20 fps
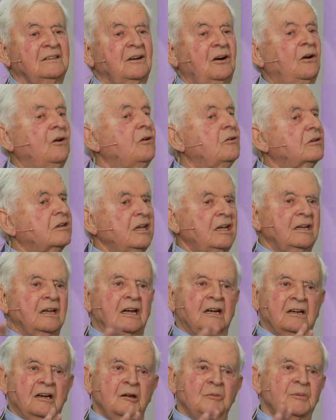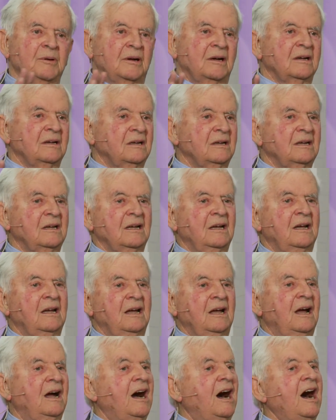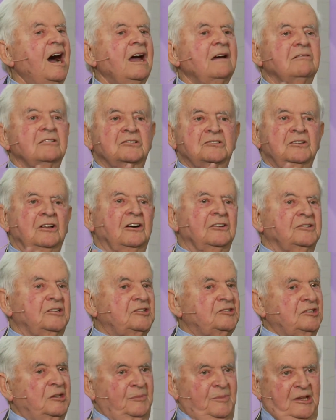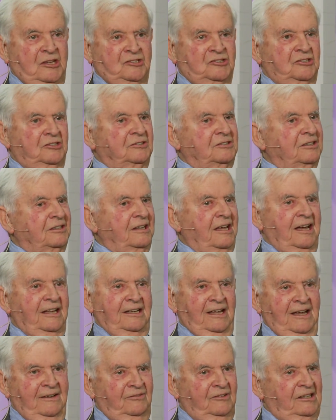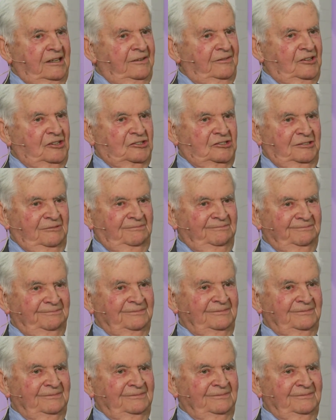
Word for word: O King Agrippa, I was not disobedient to that heavenly vision.